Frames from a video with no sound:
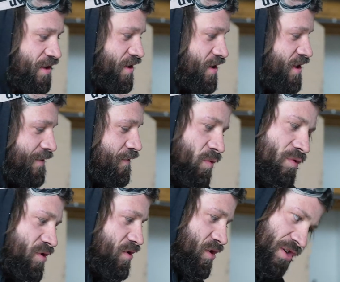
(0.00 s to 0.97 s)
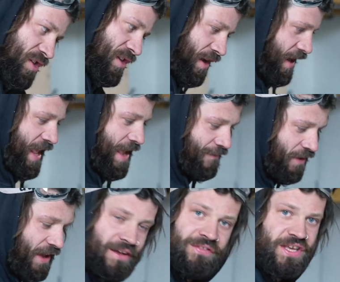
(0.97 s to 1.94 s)
because if you were to just leave
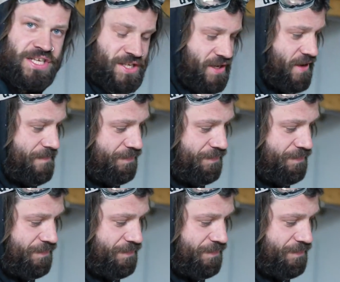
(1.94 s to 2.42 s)
it at this